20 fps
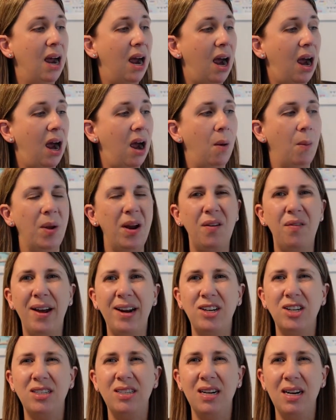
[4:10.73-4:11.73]
but if I
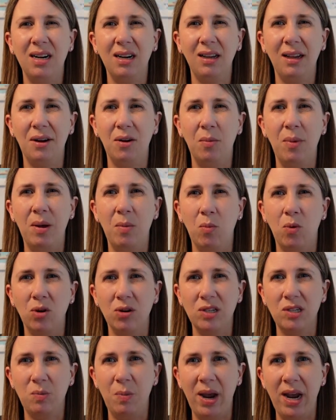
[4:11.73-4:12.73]
just need a little bit more
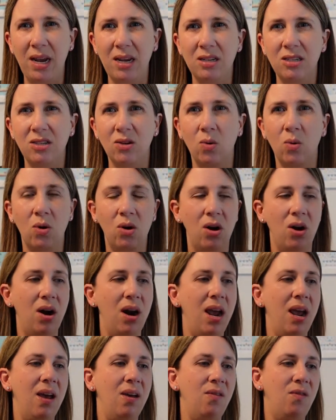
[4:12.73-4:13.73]
space, or
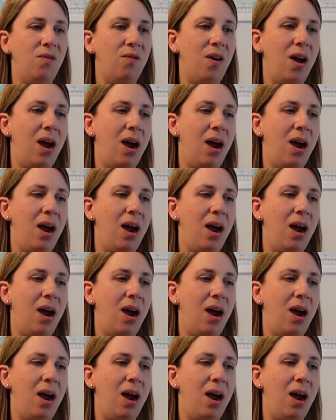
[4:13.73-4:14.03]
if